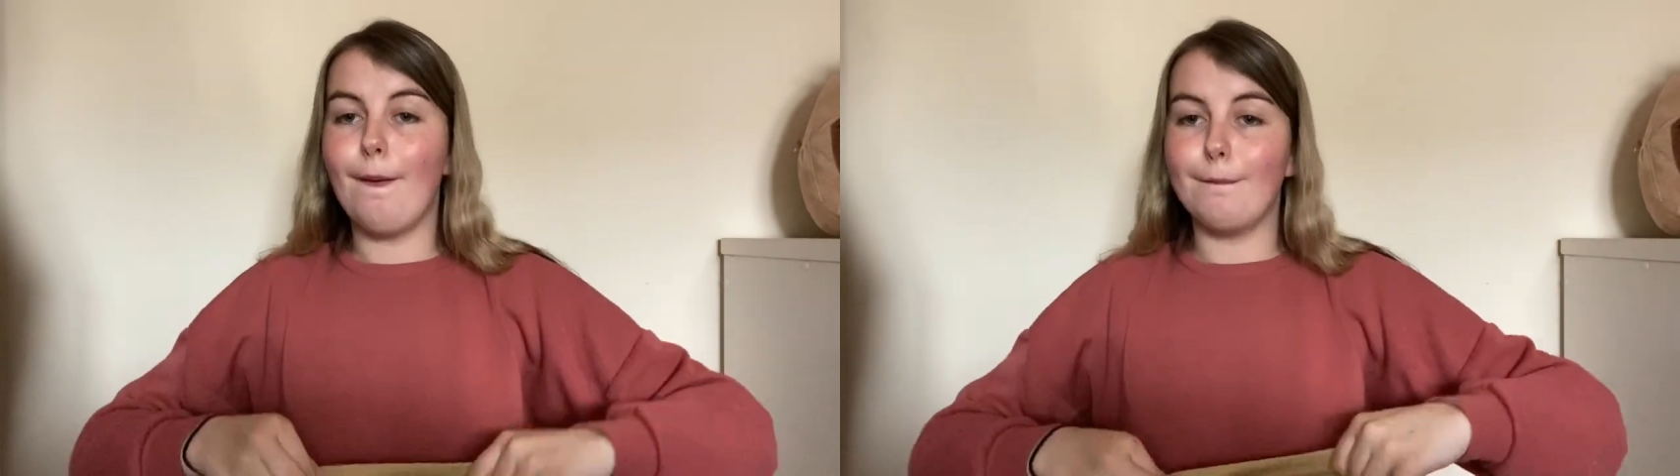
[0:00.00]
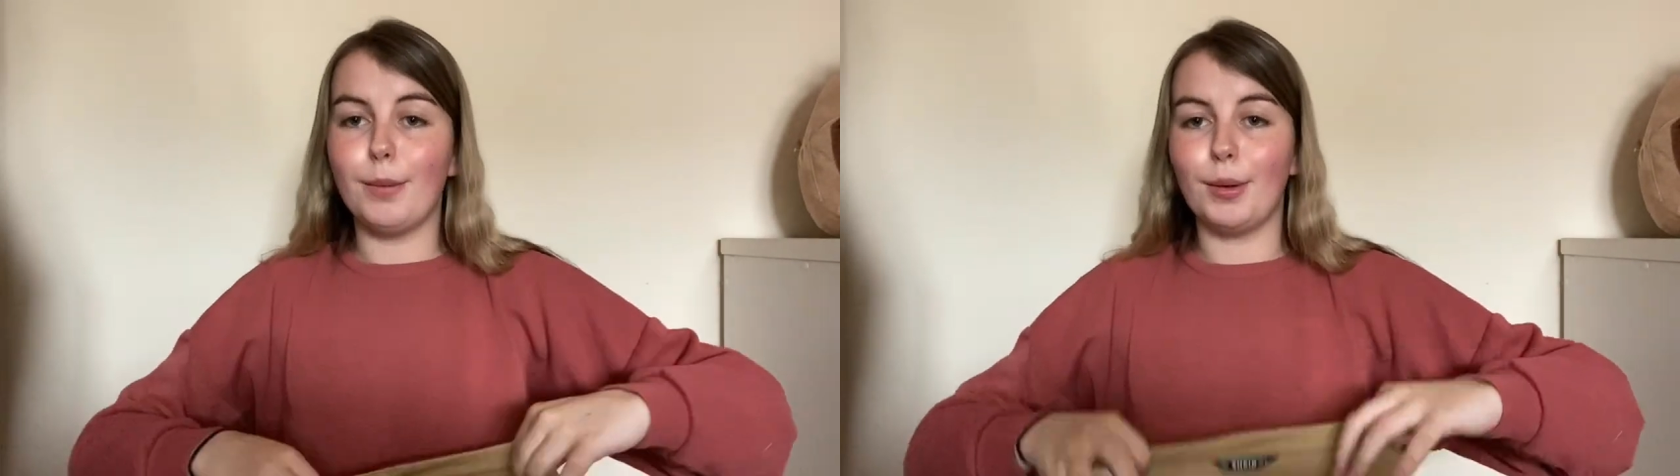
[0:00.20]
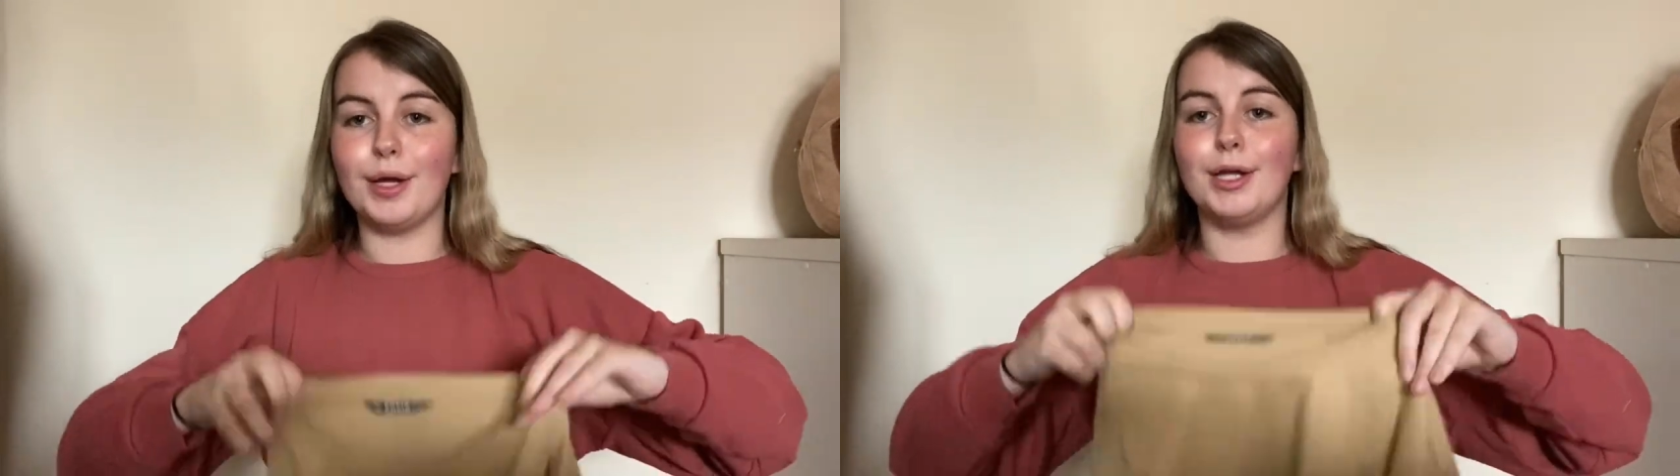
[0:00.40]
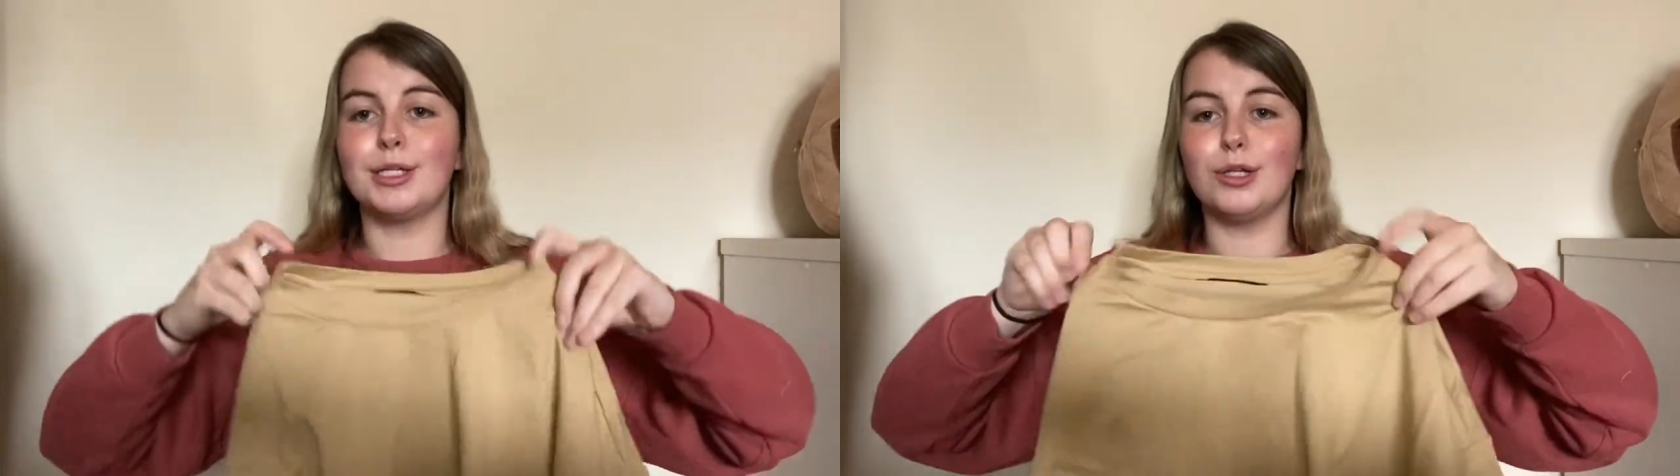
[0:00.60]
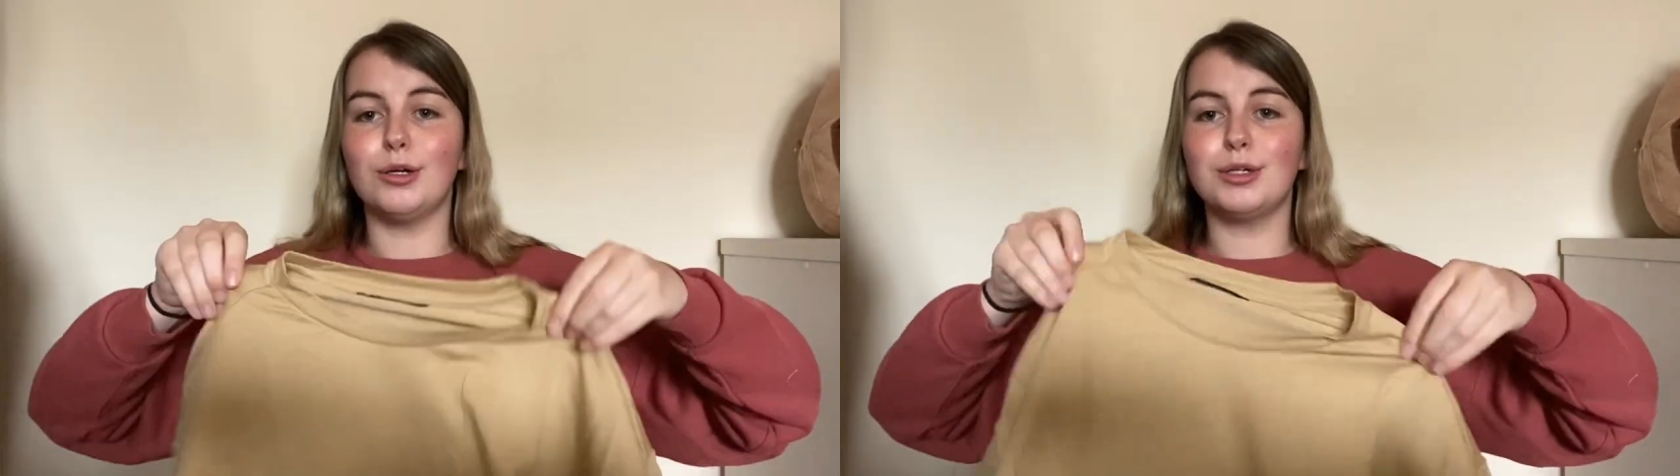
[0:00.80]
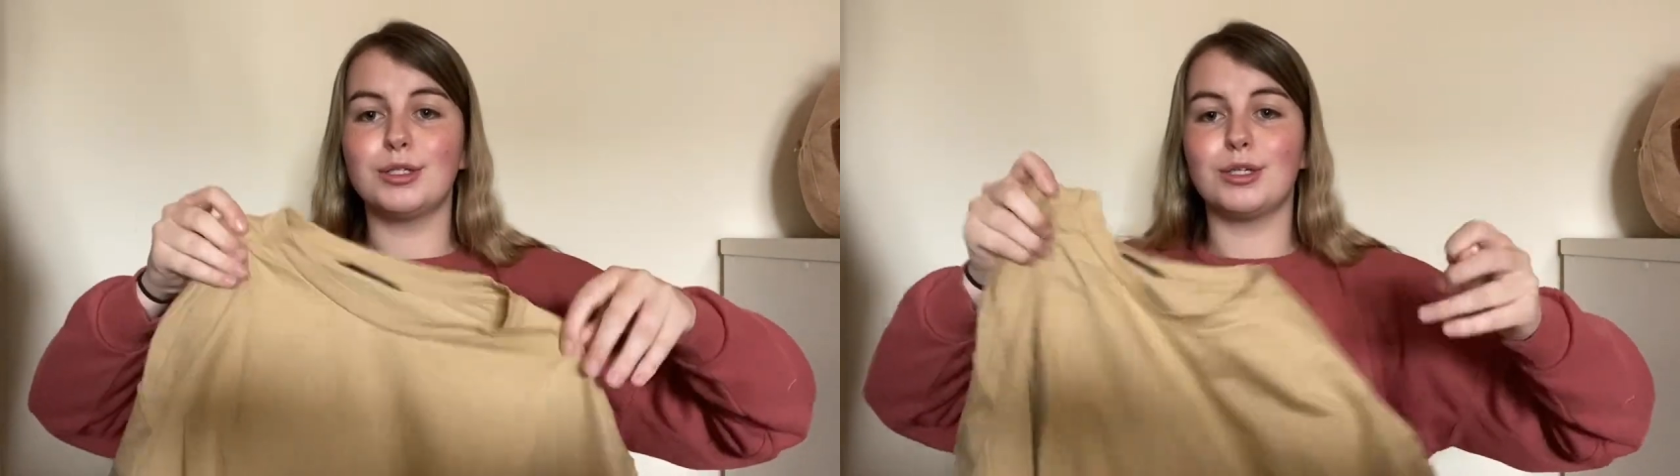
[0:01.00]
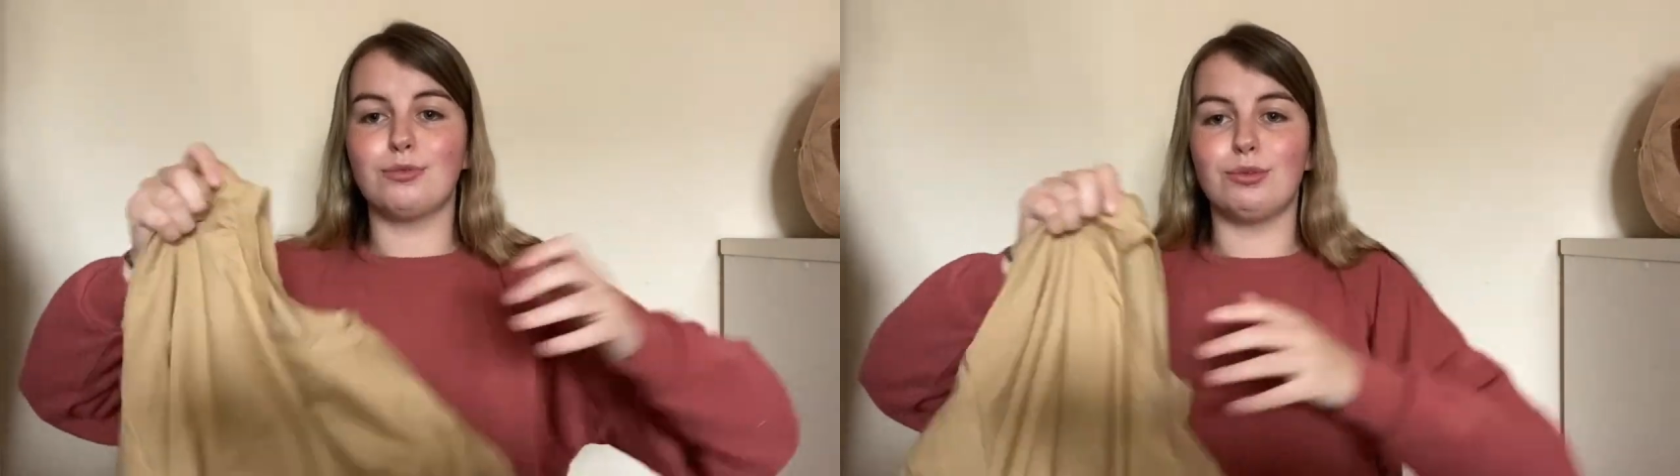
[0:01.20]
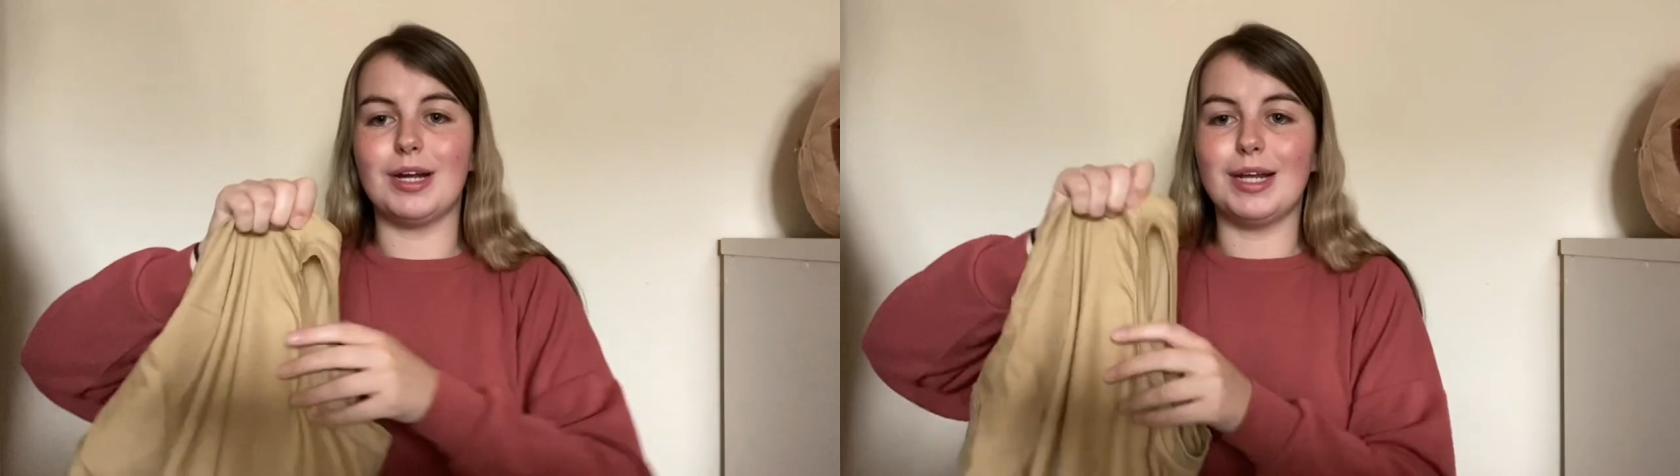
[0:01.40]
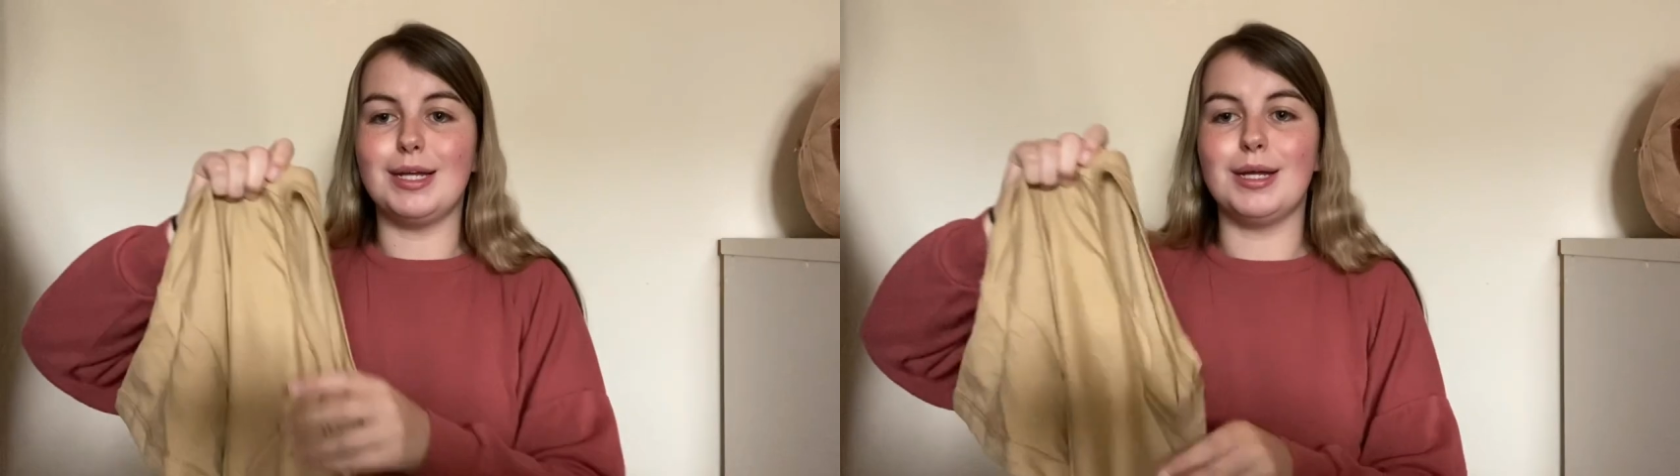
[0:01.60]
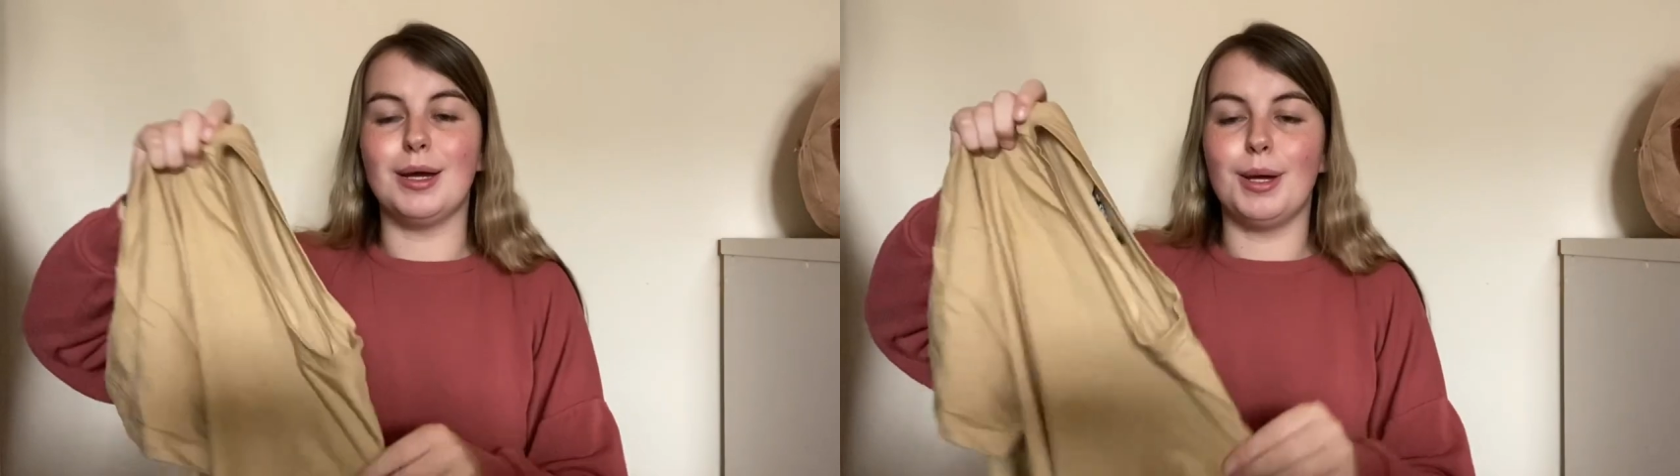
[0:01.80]
but it looks
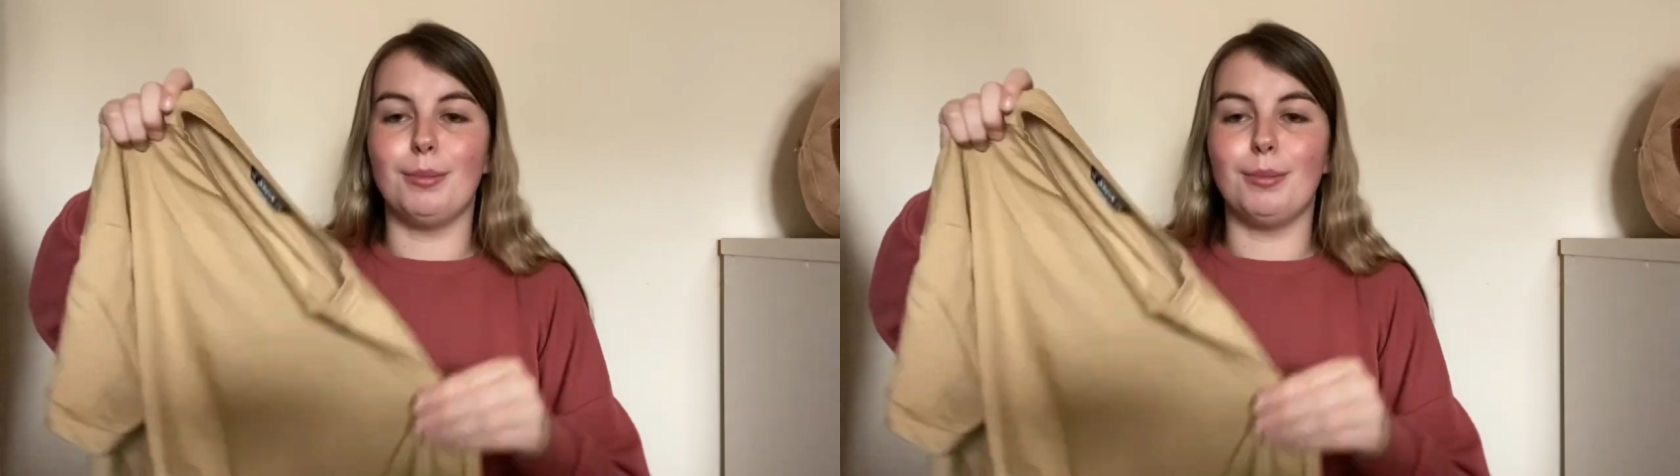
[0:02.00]
really